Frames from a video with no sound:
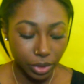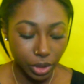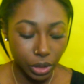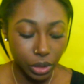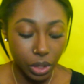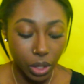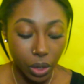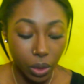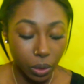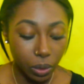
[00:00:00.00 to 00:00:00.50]

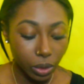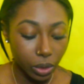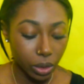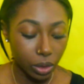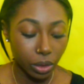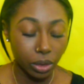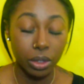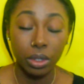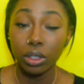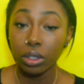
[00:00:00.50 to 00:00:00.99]
you know,
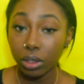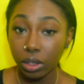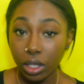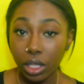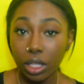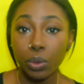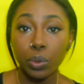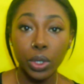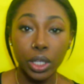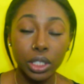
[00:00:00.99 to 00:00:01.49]

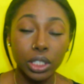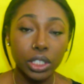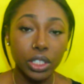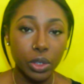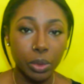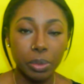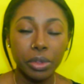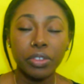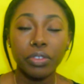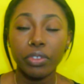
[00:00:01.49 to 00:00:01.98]
we could
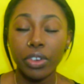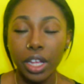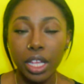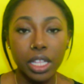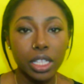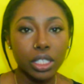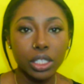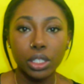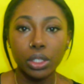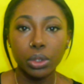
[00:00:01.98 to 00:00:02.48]
still be
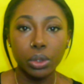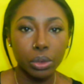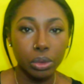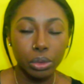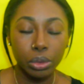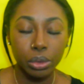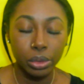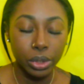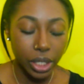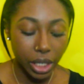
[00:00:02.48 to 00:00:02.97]
friends, it's
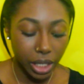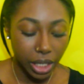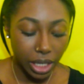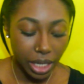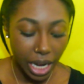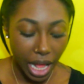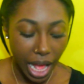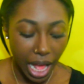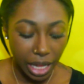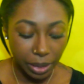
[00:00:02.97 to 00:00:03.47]
cool, da
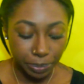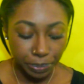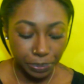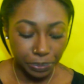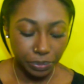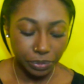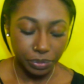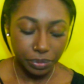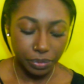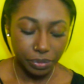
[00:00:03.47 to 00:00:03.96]
da da.
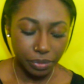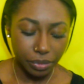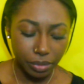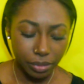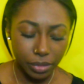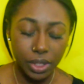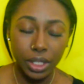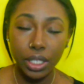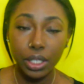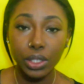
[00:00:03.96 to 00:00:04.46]

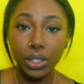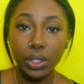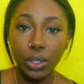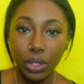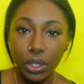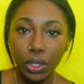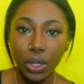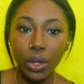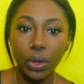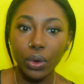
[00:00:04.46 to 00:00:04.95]
So,
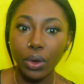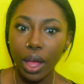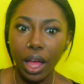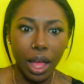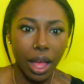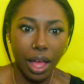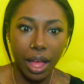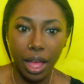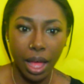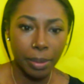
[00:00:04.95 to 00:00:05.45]
you know,
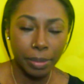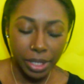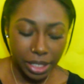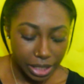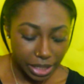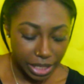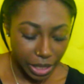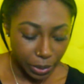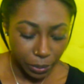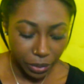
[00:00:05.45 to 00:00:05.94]
I'm
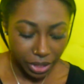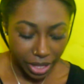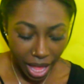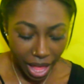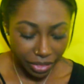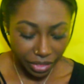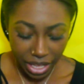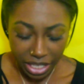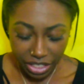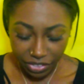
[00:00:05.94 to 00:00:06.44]
content with
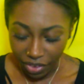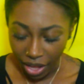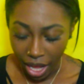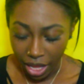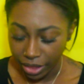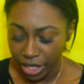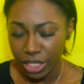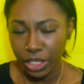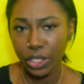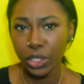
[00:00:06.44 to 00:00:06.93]
that. That's
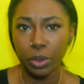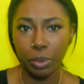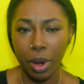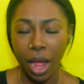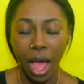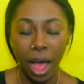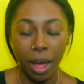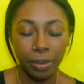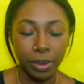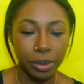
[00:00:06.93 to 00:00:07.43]
fine. That's no
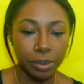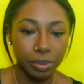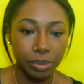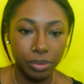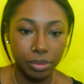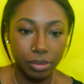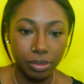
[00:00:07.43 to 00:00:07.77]
problem.